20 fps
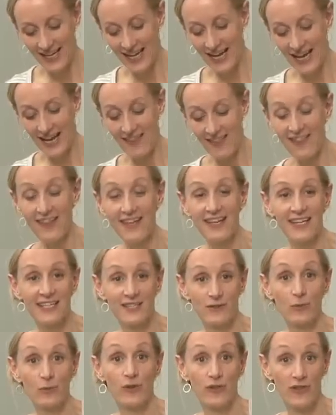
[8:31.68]
And
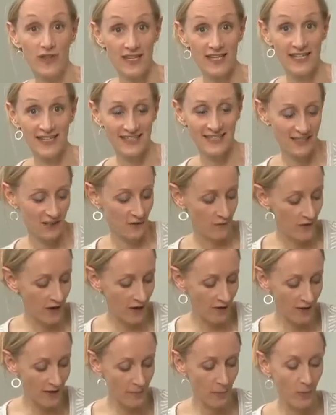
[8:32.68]
this, with this, it's
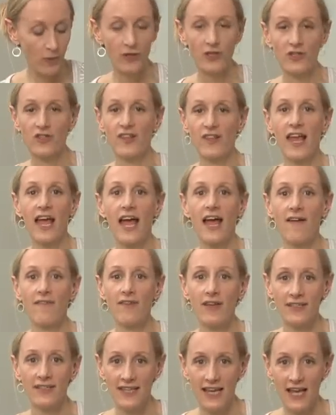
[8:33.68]
very important to just have
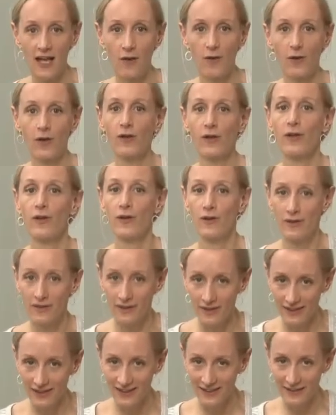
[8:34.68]
a towel
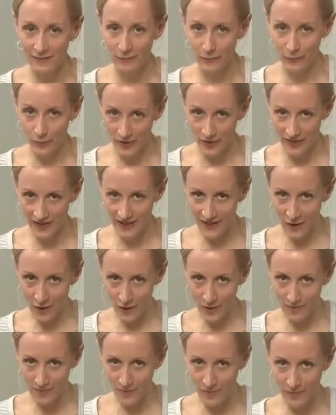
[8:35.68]
within
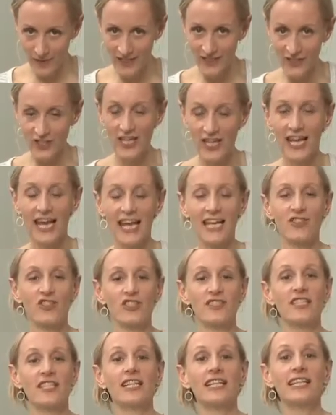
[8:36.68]
arm's reach and
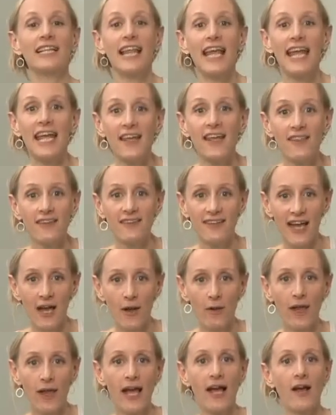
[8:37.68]
just to lay the
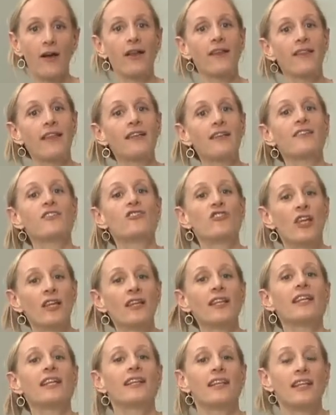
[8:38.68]
towel out and then to
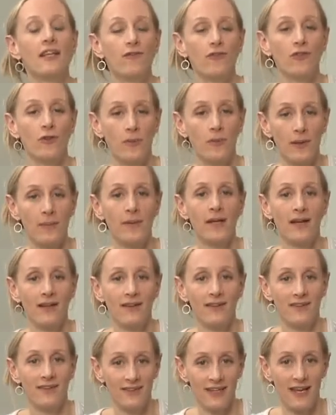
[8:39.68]
gently lift your baby
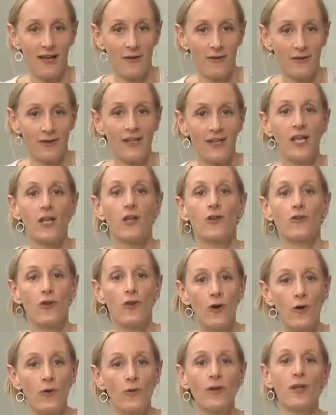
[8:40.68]
onto the towel.
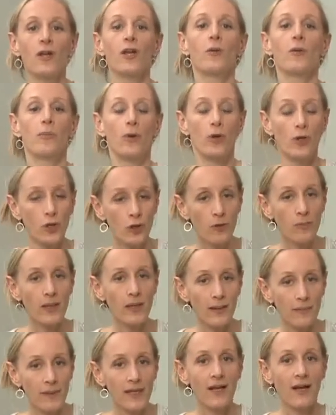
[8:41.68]
Don't put your
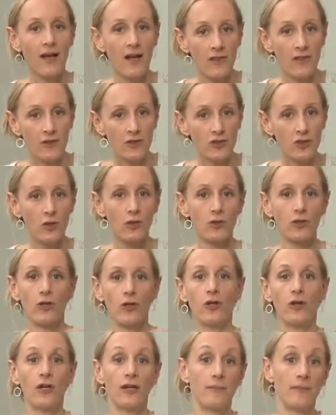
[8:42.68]
baby on the
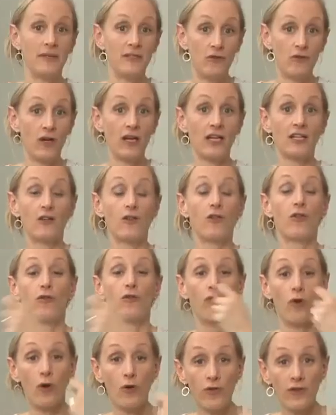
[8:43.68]
shoulder and be trying to
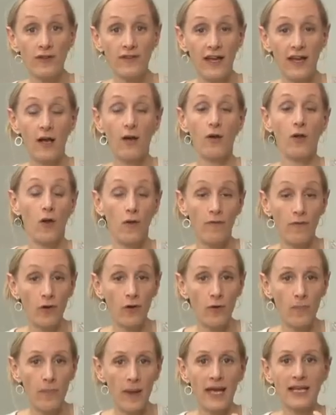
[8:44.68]
throw the towel over
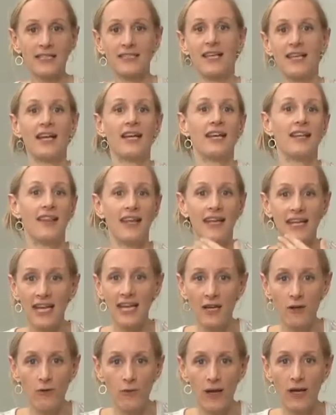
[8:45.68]
her backside and then get
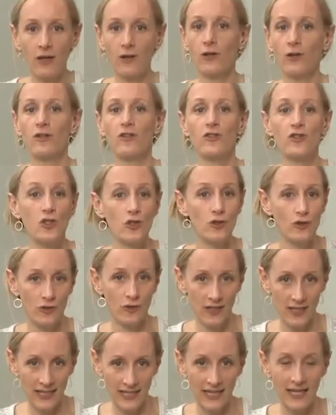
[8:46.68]
it around her. It's too
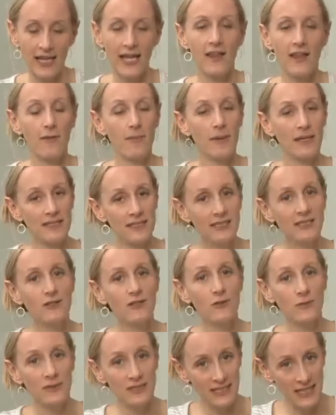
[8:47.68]
tricky. The best thing to
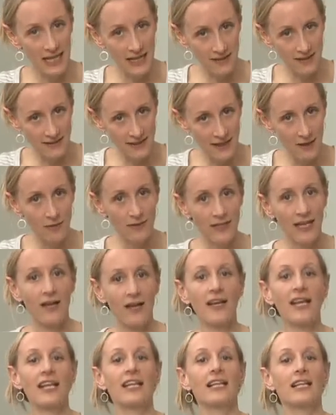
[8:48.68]
do is lay the towel
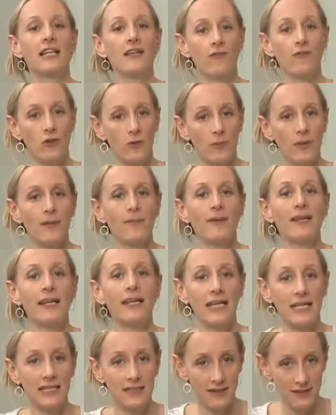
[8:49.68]
down and lift your baby
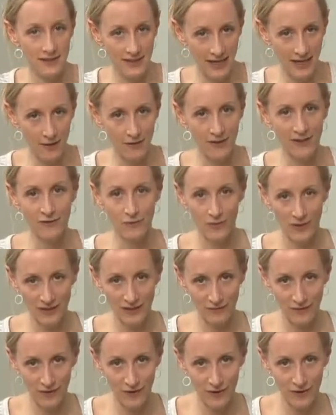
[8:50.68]
into the towel that's waiting
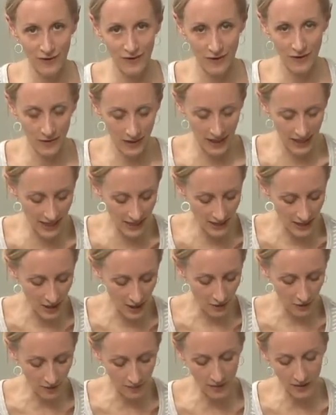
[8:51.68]
for her, okay?
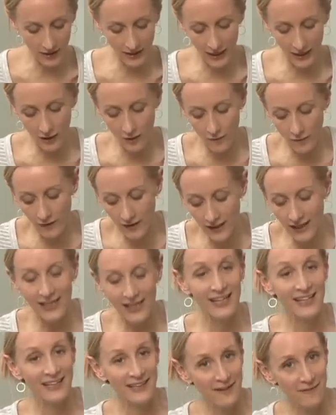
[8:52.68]
So I'm going to carefully
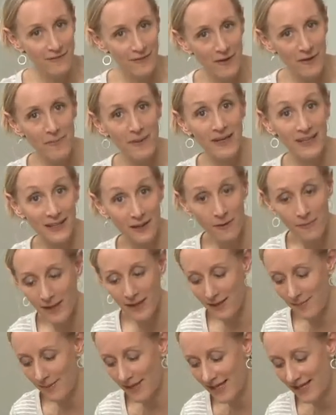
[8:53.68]
lift up my little
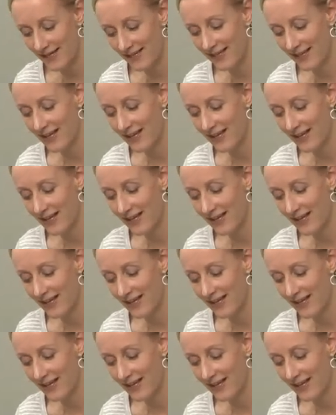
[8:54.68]
baby.